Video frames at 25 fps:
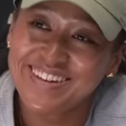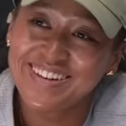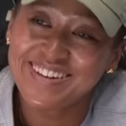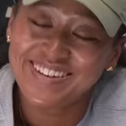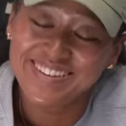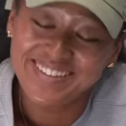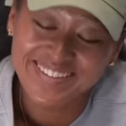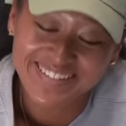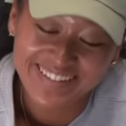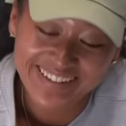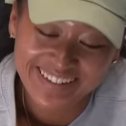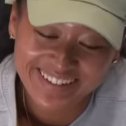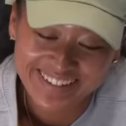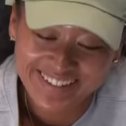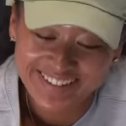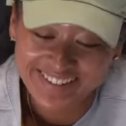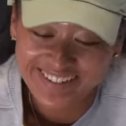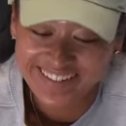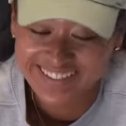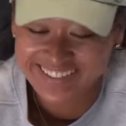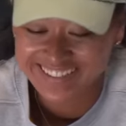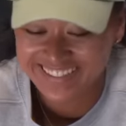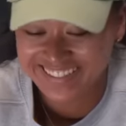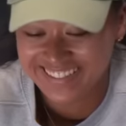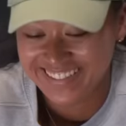No, I knew
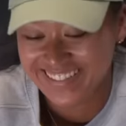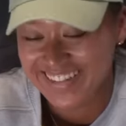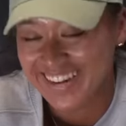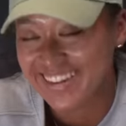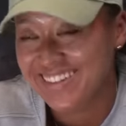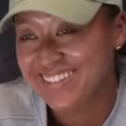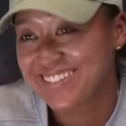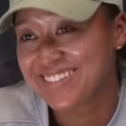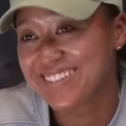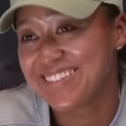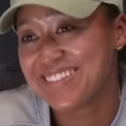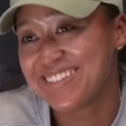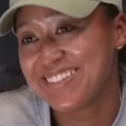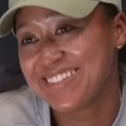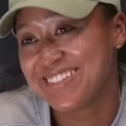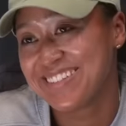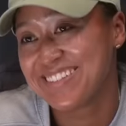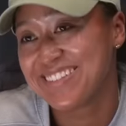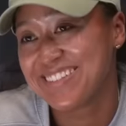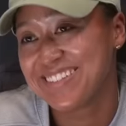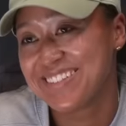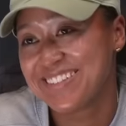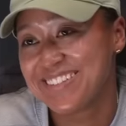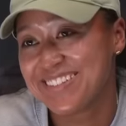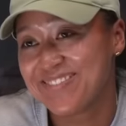it. Just that
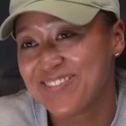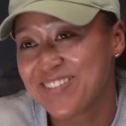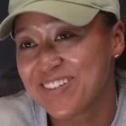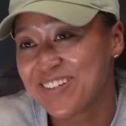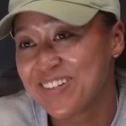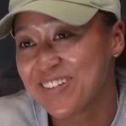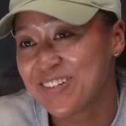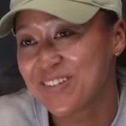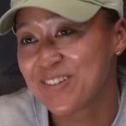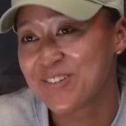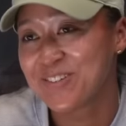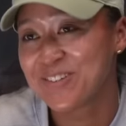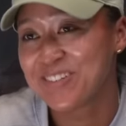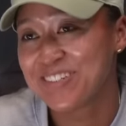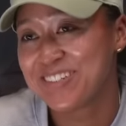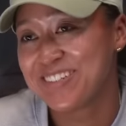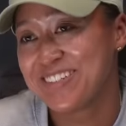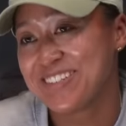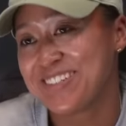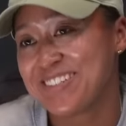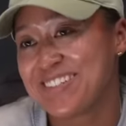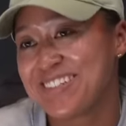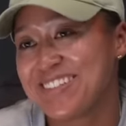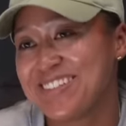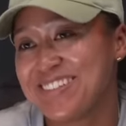transition. What a Courtney
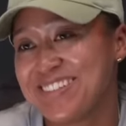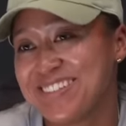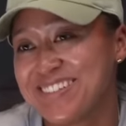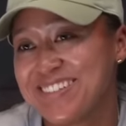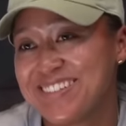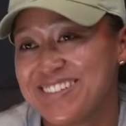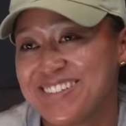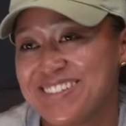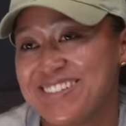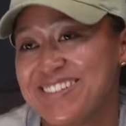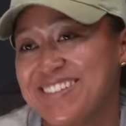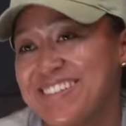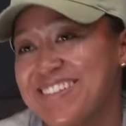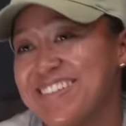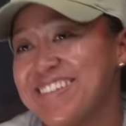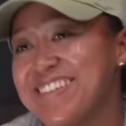transition.